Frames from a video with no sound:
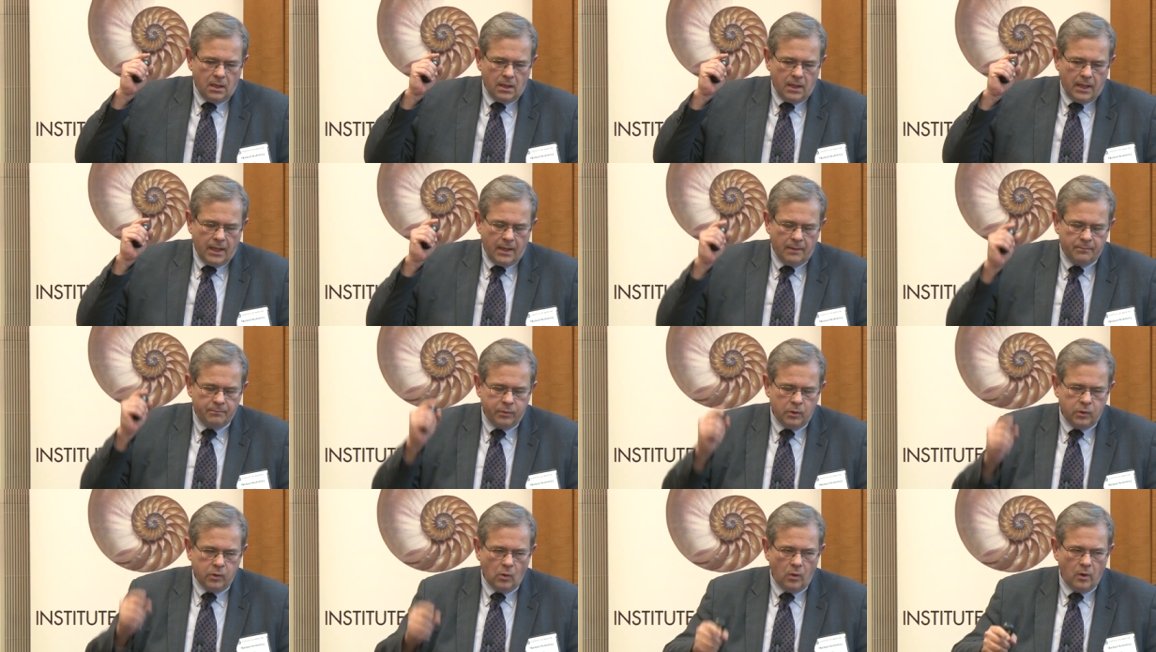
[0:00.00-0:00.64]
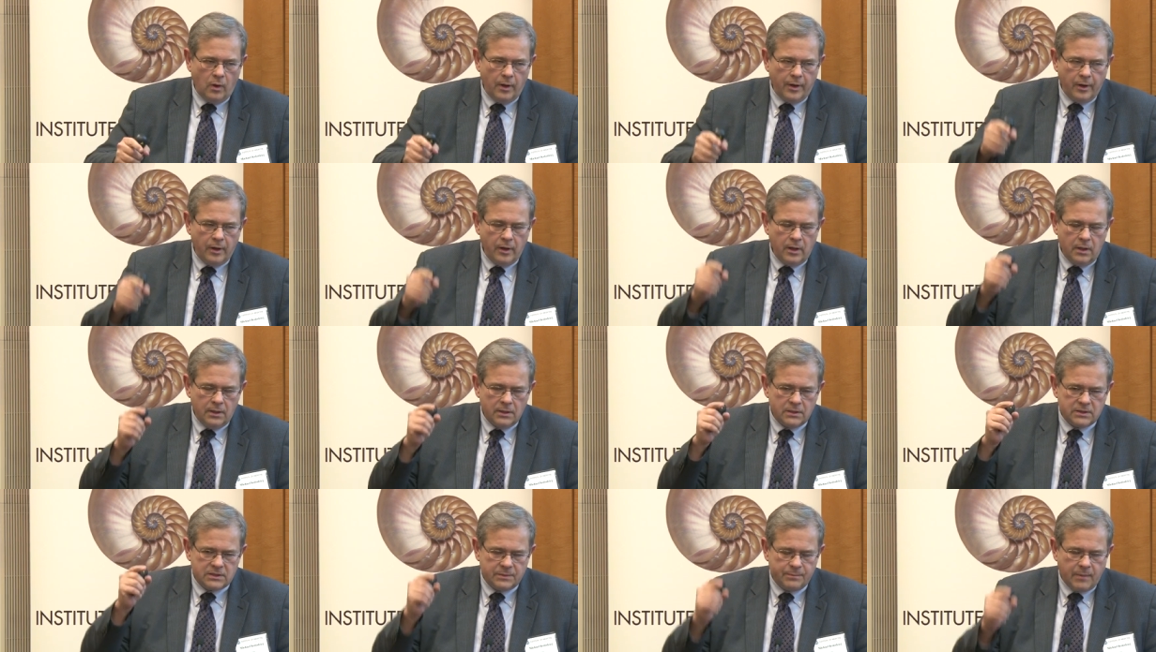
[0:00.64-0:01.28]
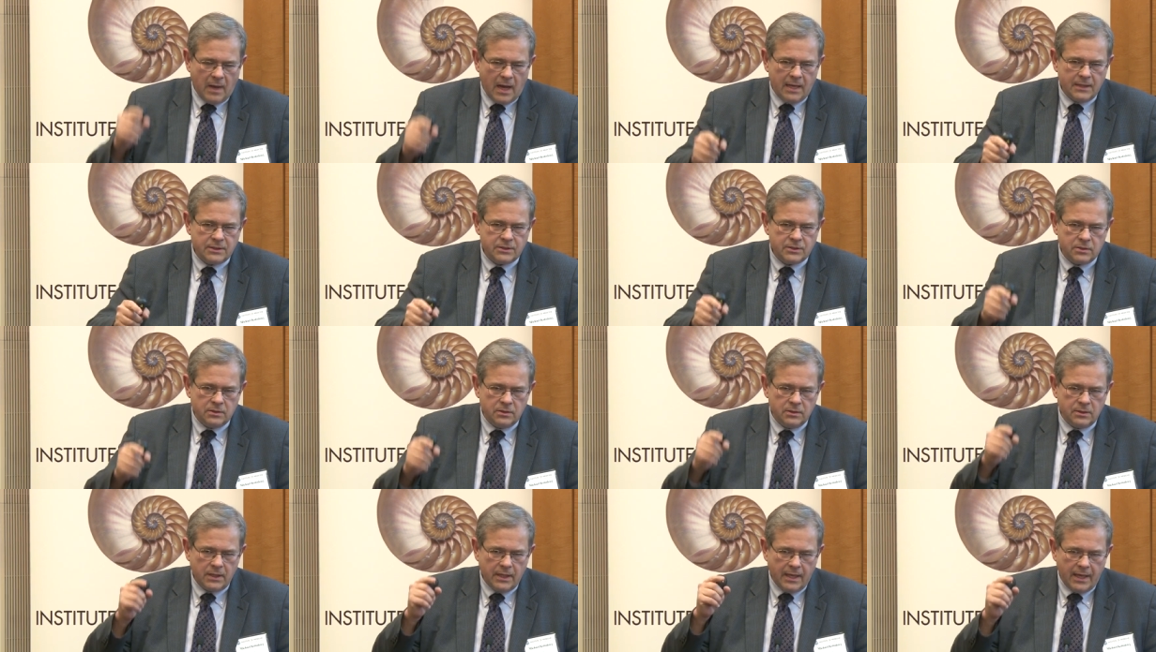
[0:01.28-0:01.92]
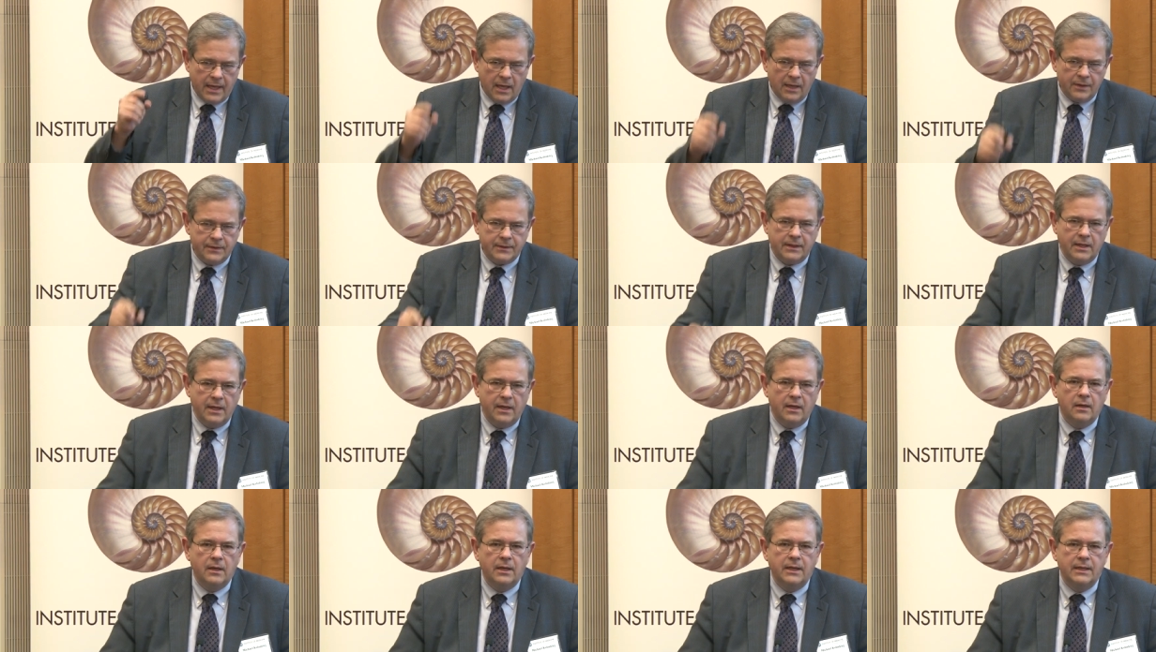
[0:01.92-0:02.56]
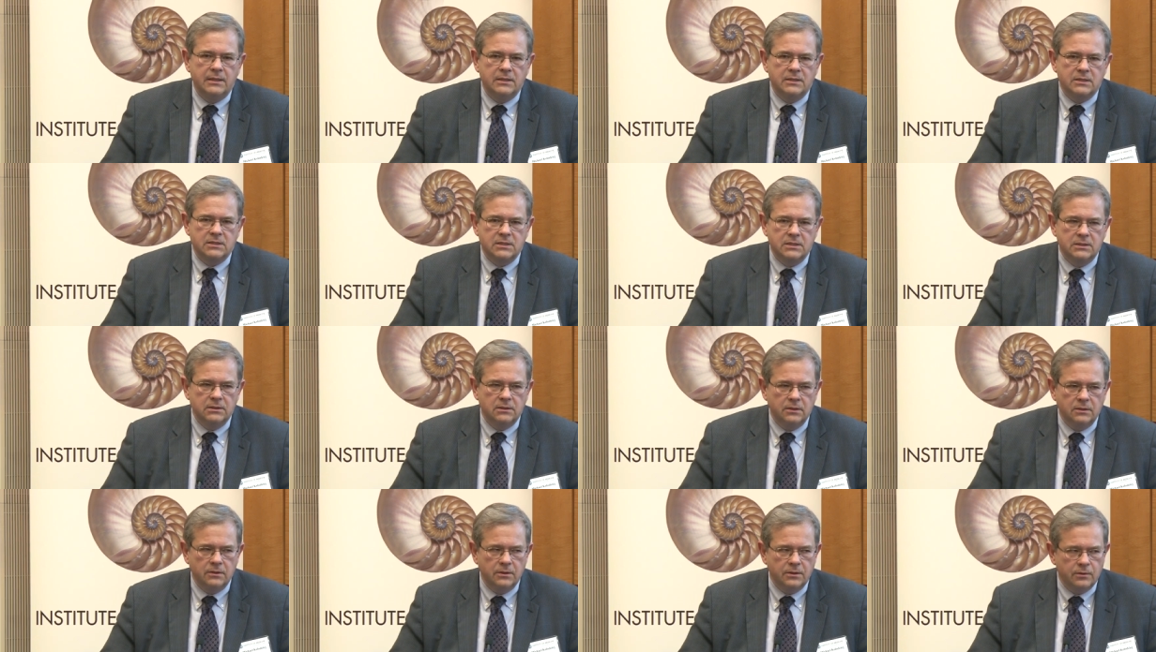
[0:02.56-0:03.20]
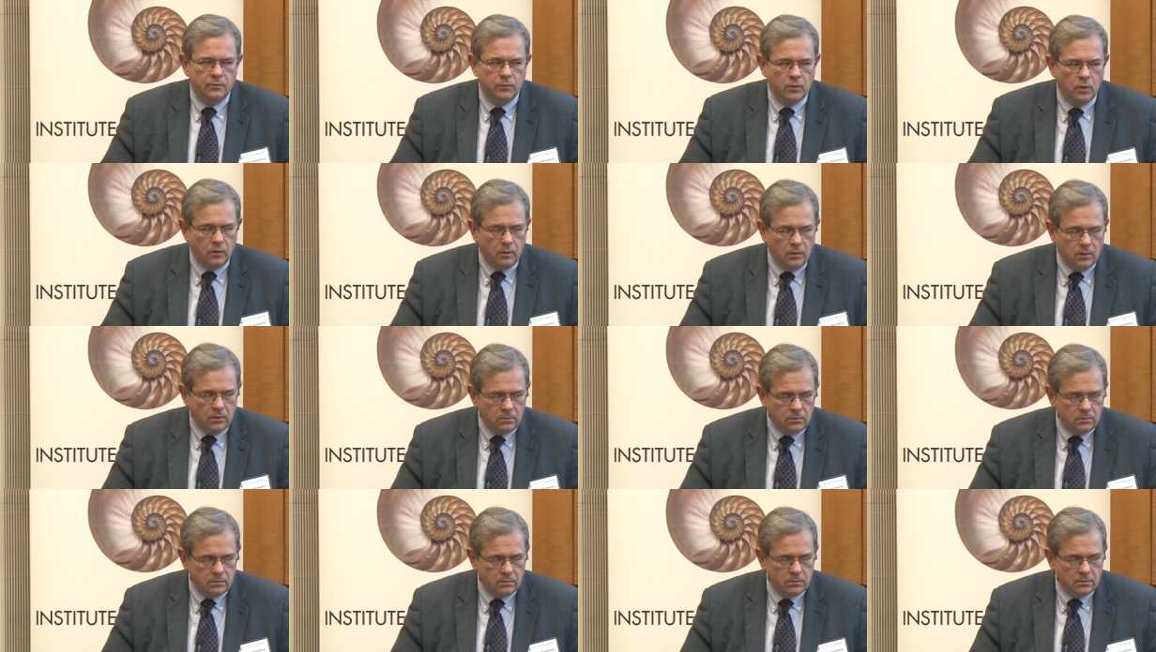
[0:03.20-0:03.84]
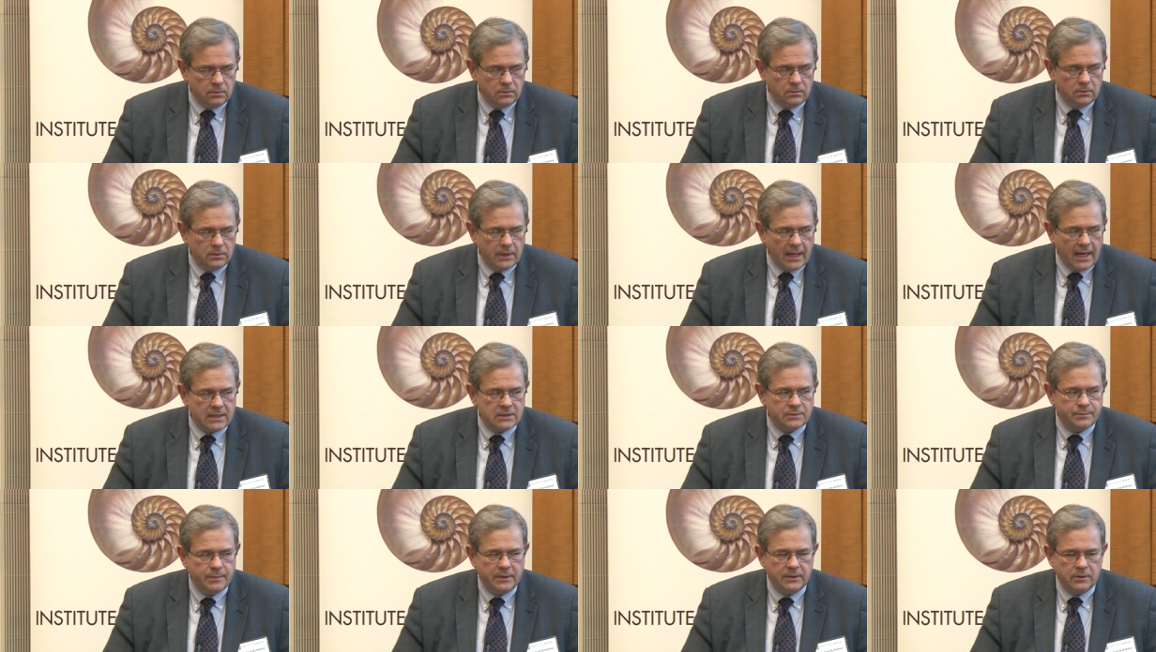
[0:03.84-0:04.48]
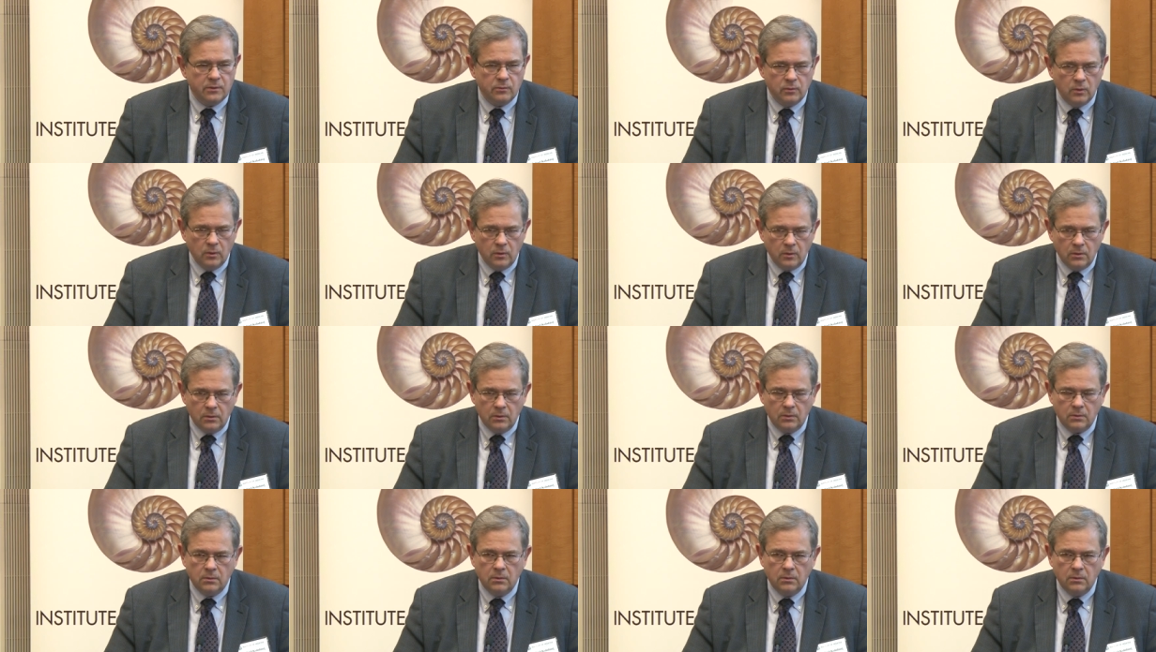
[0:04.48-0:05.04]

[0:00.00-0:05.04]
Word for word: employer-sponsored healthcare is still the rule, has been the rule,